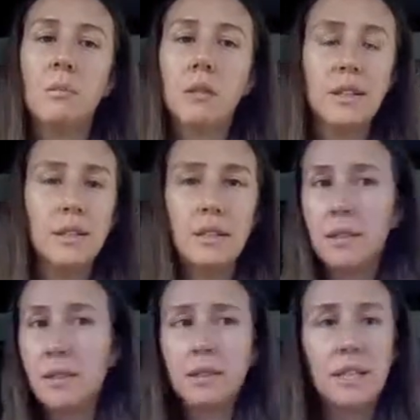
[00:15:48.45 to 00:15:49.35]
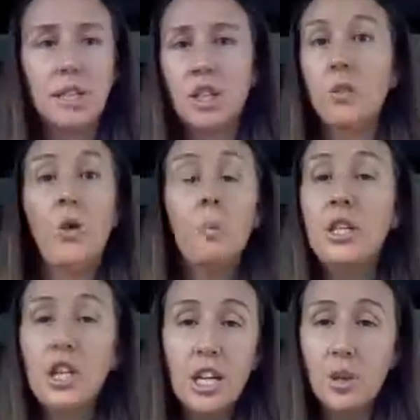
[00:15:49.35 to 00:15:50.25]
because it won't be
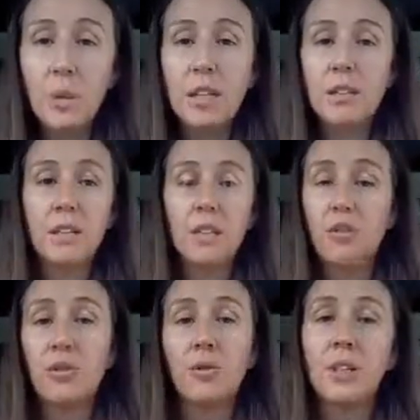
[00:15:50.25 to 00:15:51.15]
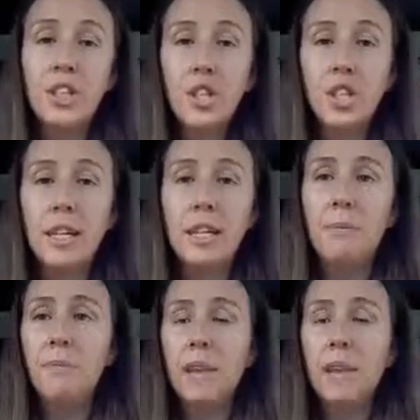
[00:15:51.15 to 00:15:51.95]
genuine. You'll feel really shitty.